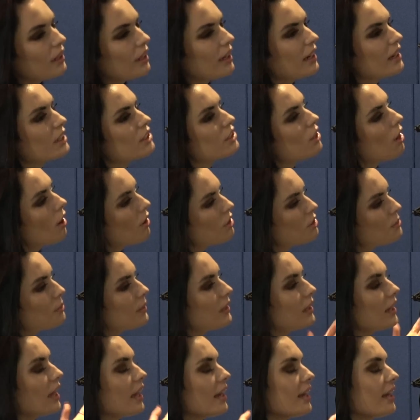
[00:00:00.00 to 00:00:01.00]
and it's always
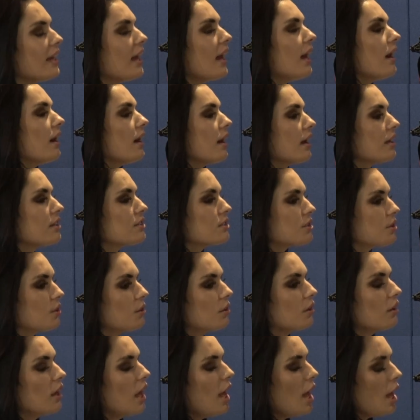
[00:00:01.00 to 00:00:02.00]
been like, yeah, it's
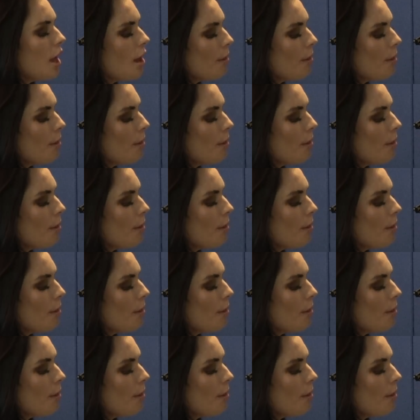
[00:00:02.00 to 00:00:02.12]
cool.